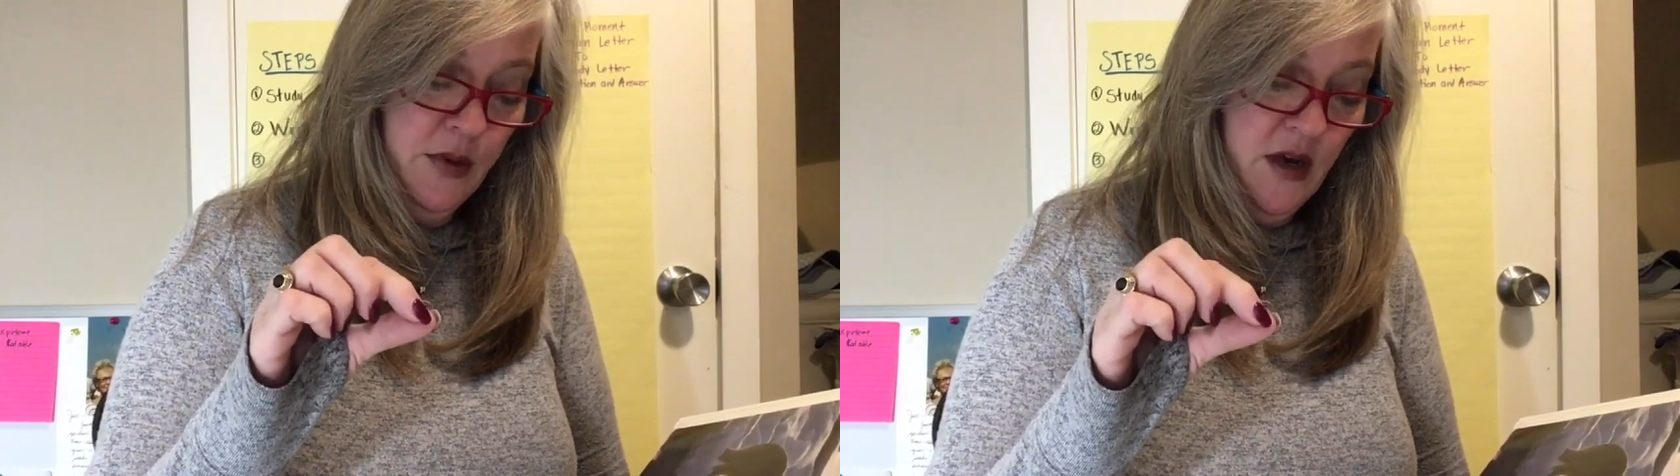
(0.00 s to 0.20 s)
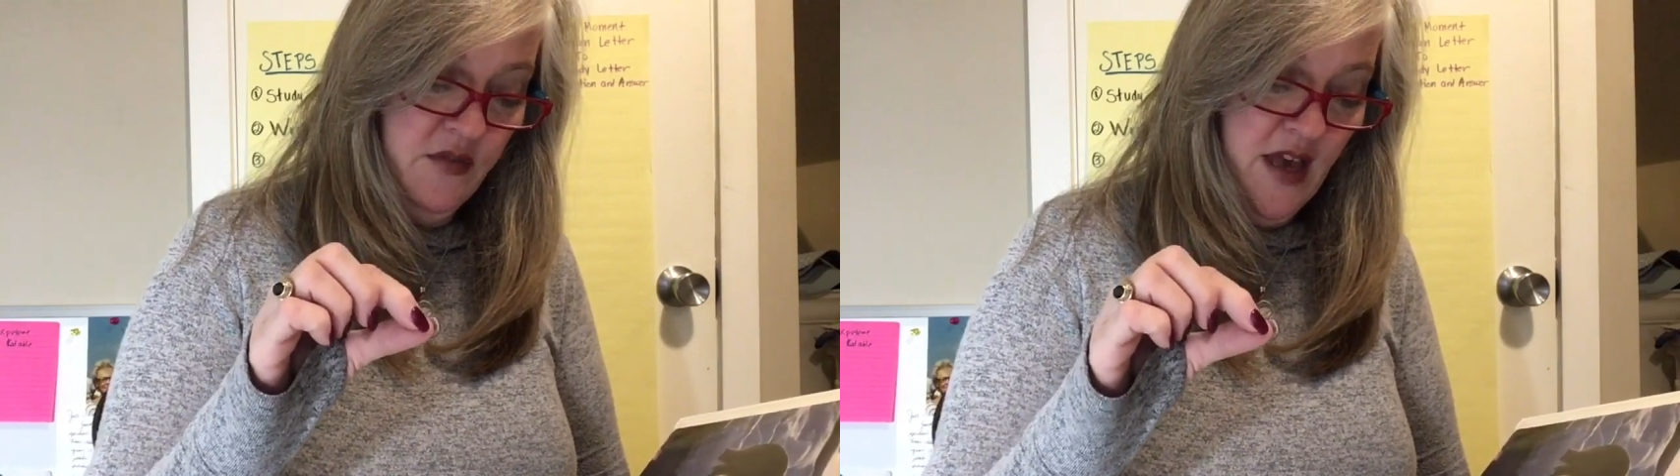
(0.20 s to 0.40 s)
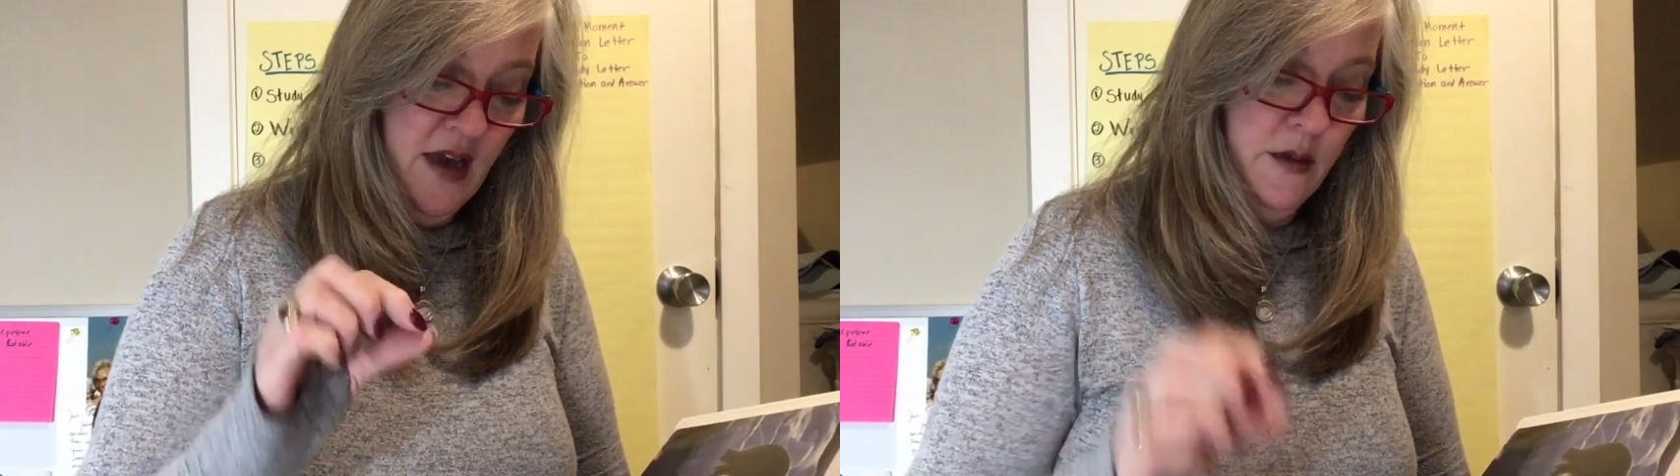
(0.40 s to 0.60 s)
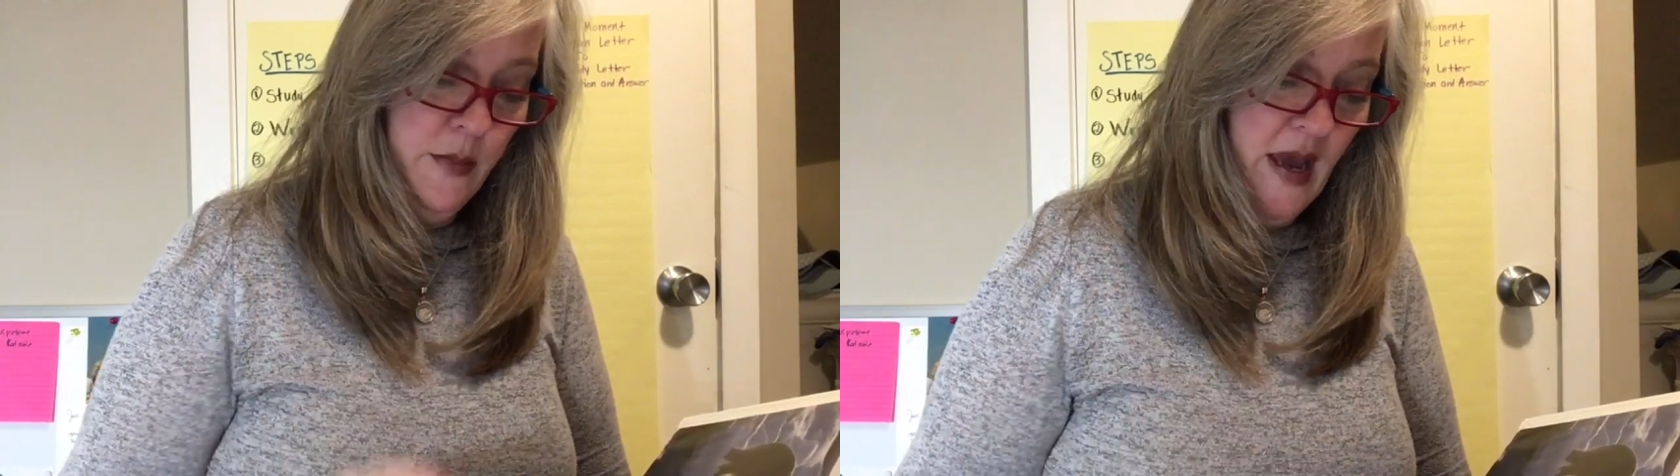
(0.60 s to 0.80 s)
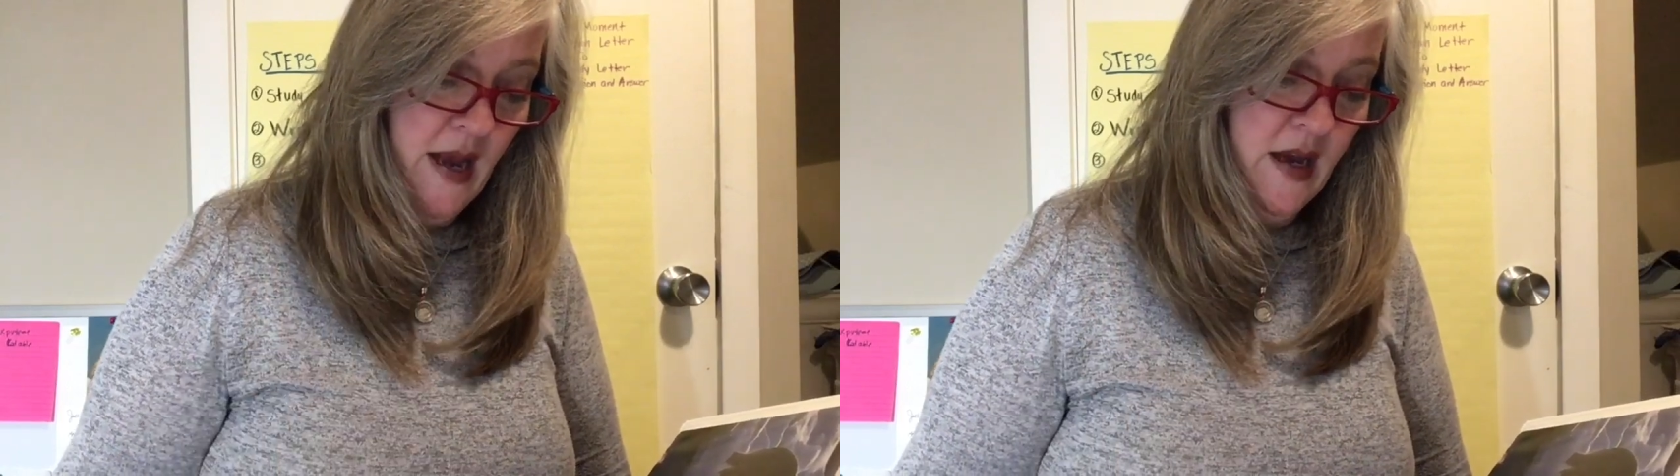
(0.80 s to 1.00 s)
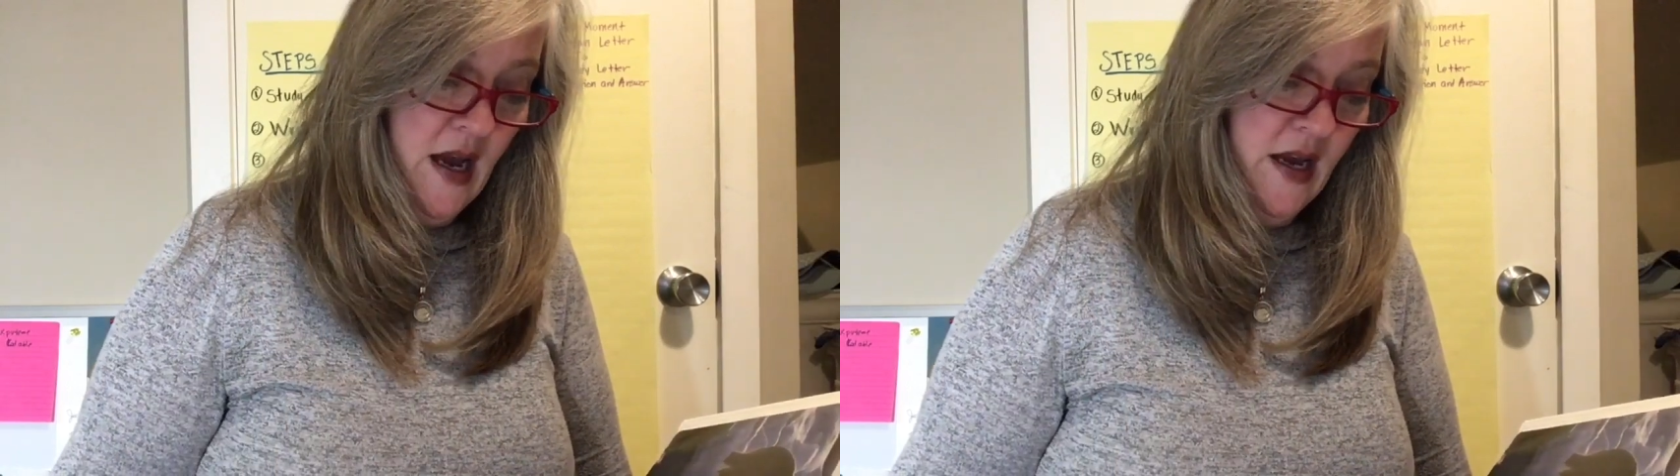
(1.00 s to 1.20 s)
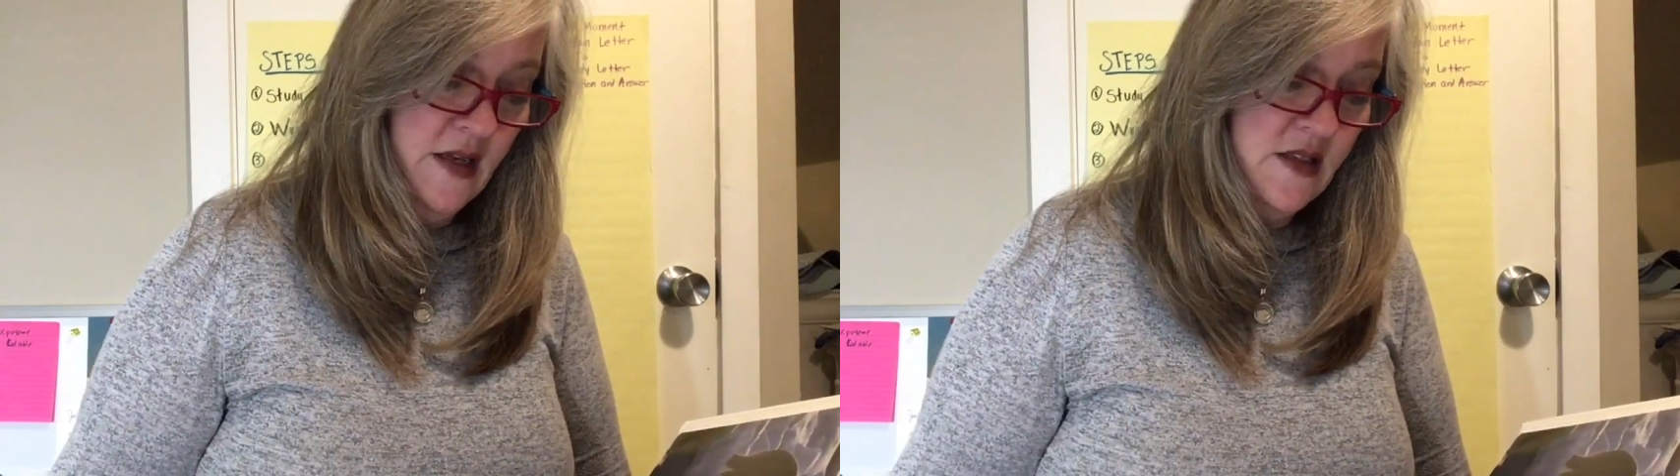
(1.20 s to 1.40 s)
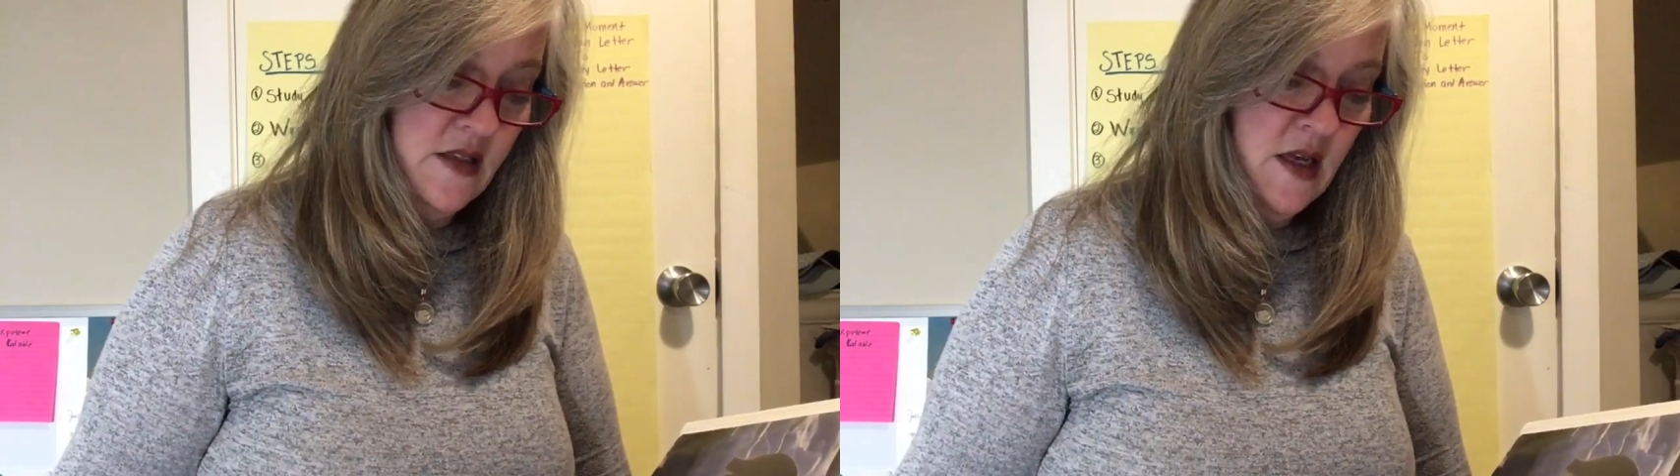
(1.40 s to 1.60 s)
of that pack
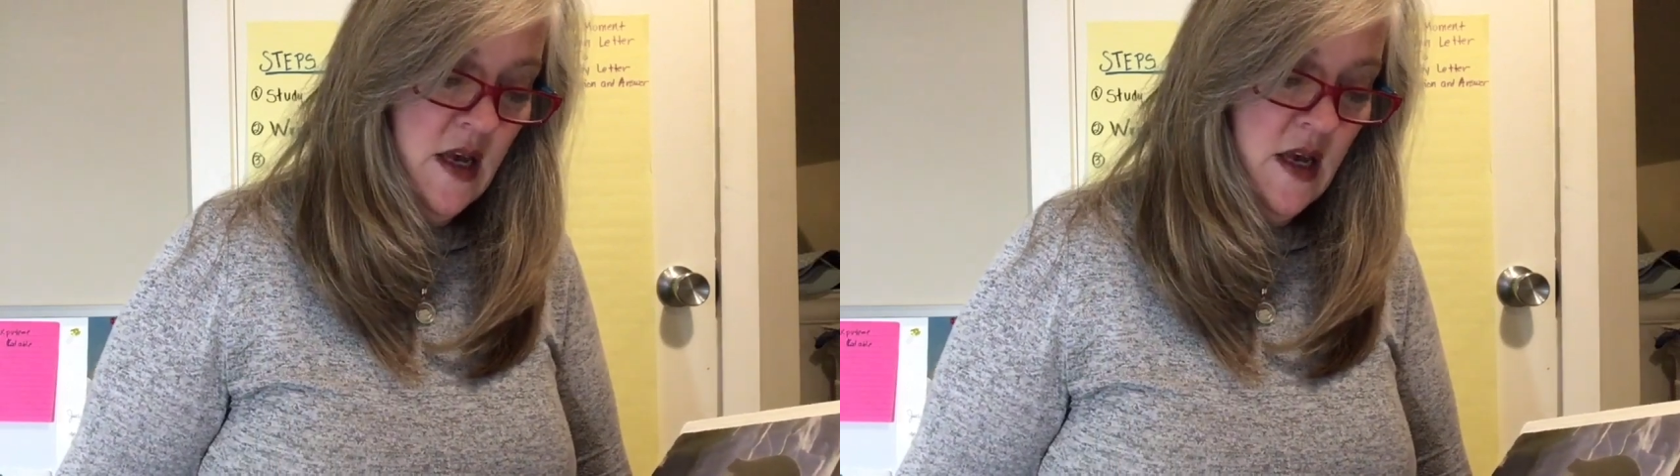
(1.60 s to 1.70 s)
ice.